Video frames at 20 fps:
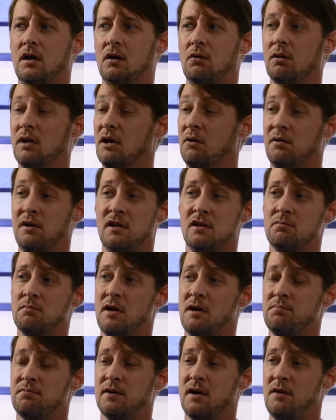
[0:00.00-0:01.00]
Well, I went into
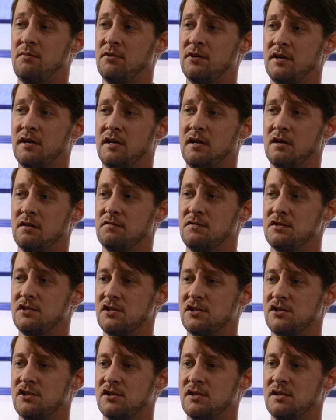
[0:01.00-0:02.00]
my primary care
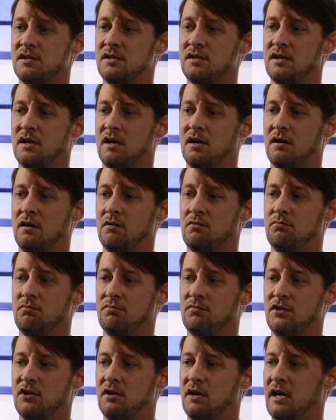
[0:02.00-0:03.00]
physician.
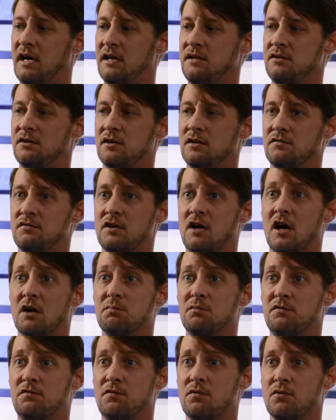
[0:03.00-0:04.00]
I hadn't heard of Doc
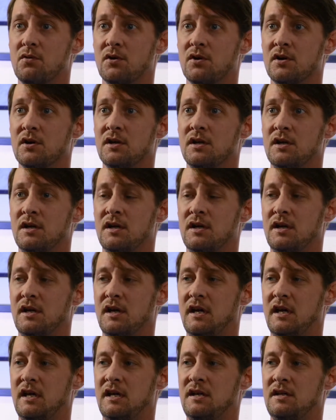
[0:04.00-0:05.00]
before,
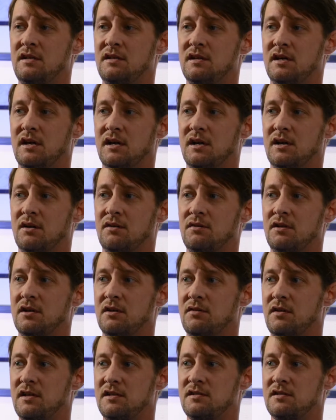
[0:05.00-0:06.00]
and
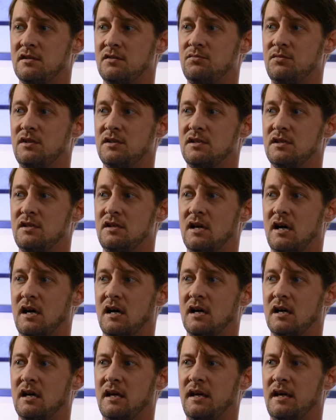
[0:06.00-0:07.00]
they sent me to
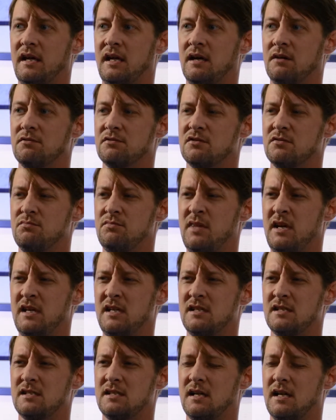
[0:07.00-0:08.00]
Doc, and I was
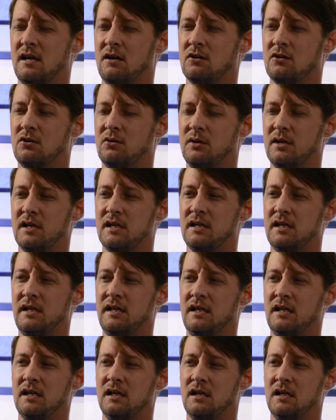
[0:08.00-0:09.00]
amazed at how
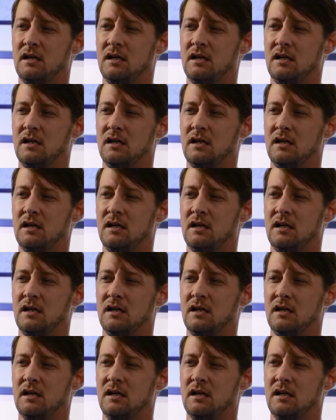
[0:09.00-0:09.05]
quickly